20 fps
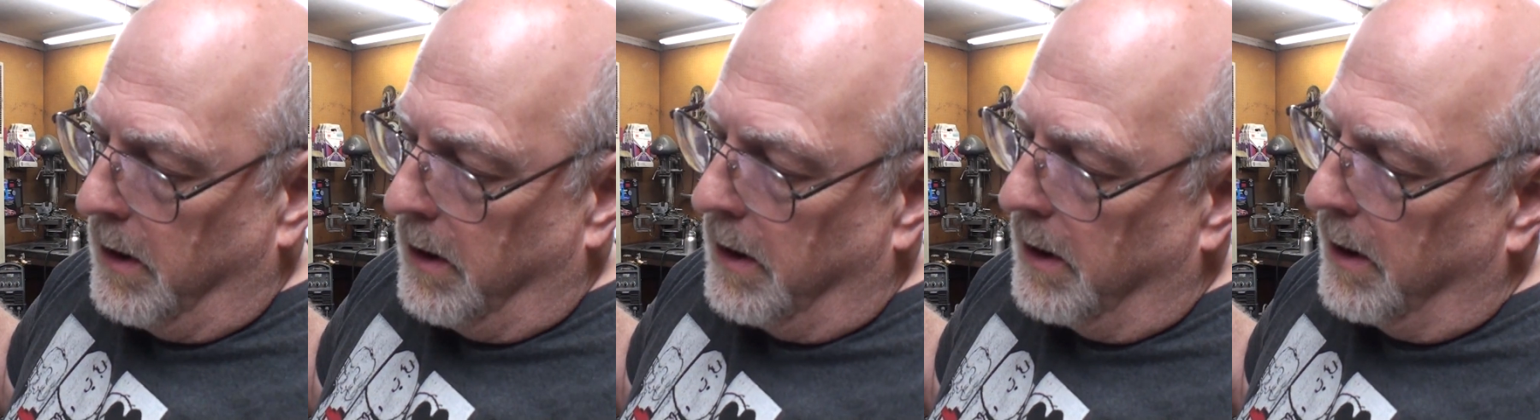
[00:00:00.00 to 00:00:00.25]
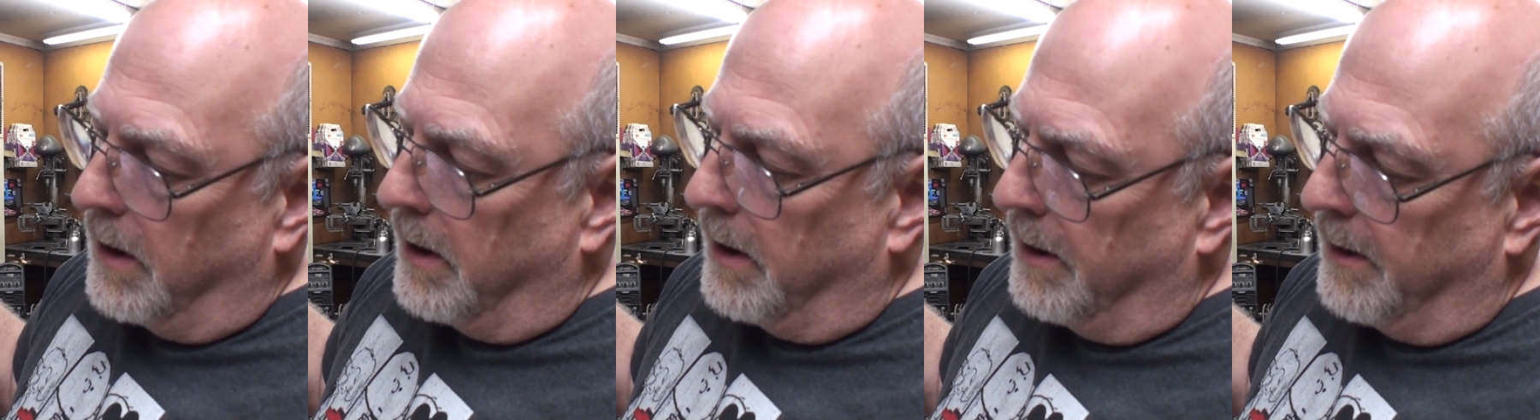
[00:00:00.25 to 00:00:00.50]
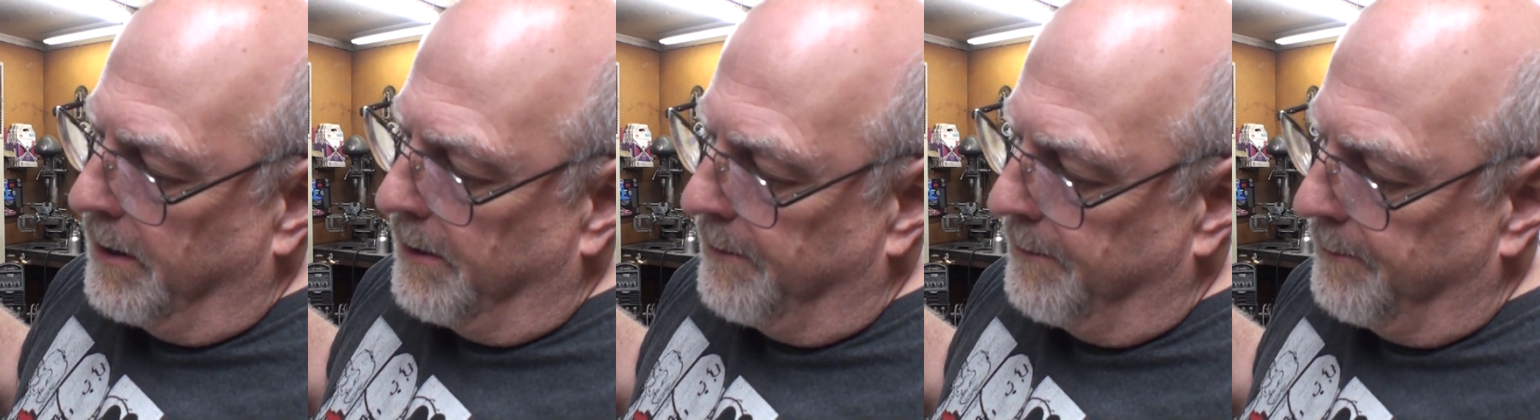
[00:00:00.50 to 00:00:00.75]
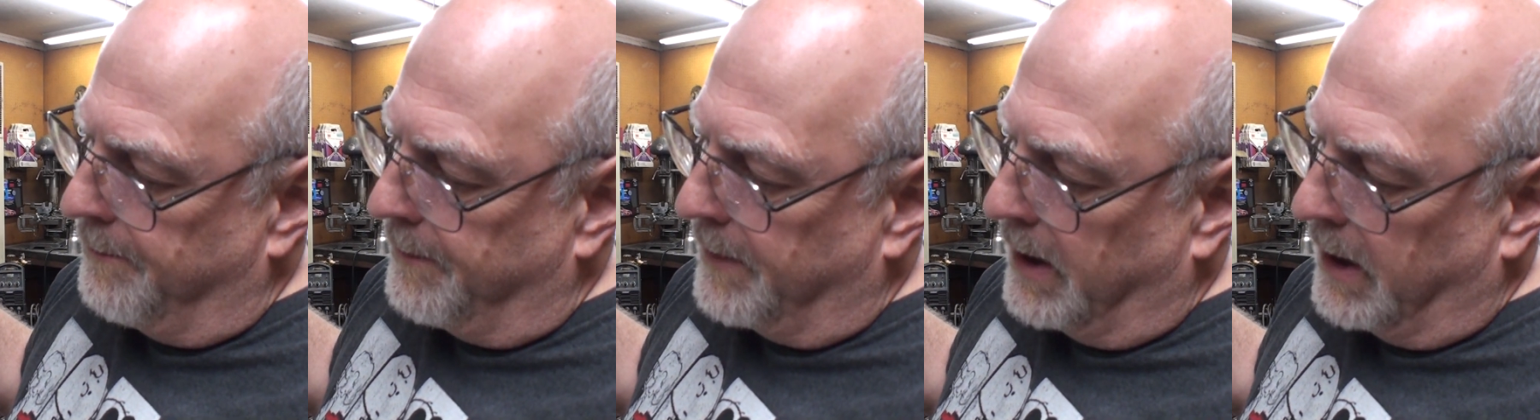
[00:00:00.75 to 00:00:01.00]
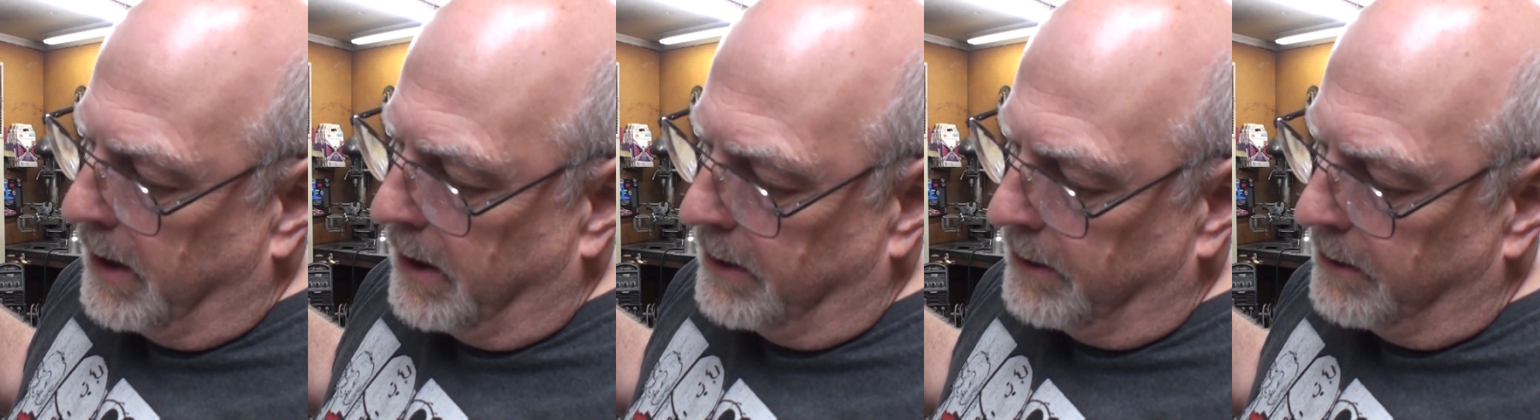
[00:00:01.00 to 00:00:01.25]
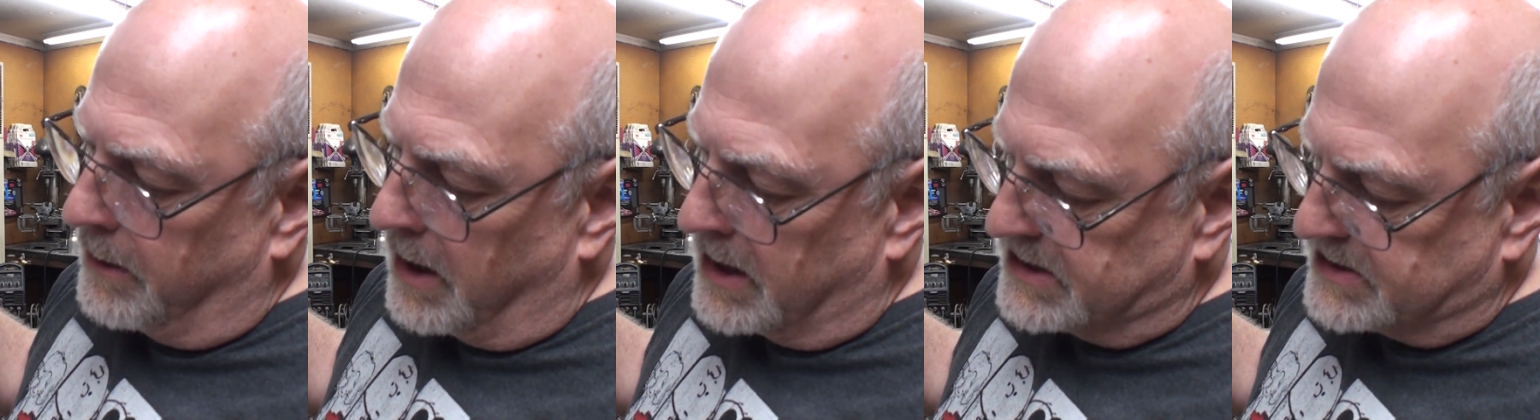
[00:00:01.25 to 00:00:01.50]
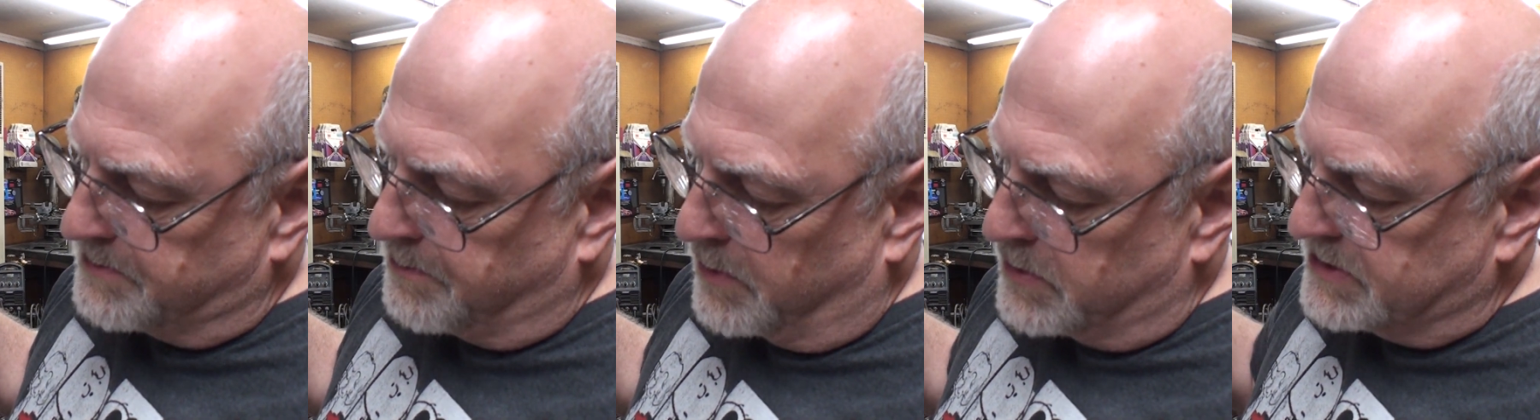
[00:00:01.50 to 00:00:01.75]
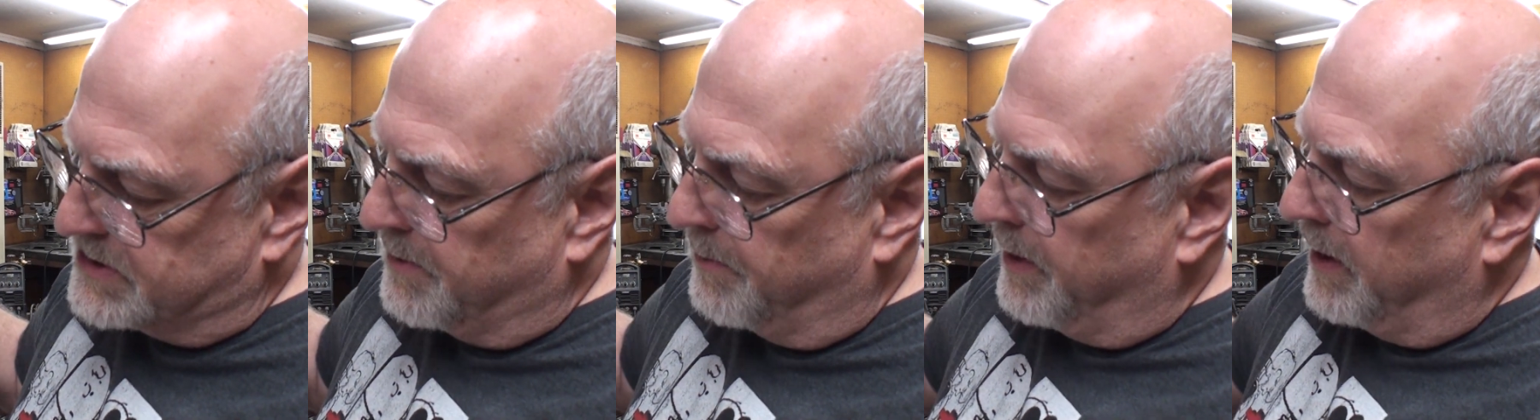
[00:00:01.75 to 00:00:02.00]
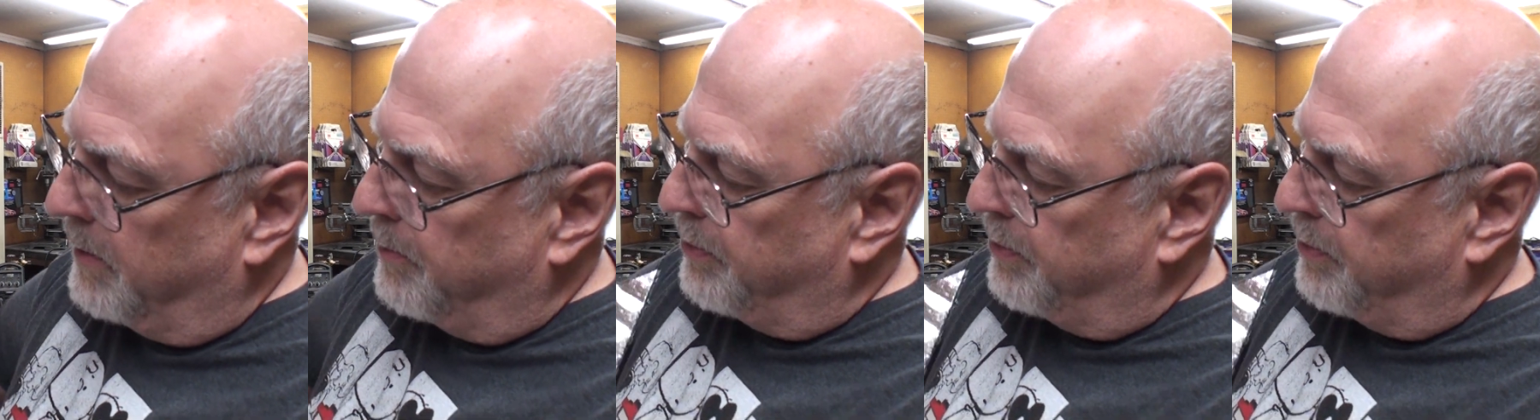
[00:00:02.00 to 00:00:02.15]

and not supposed to be a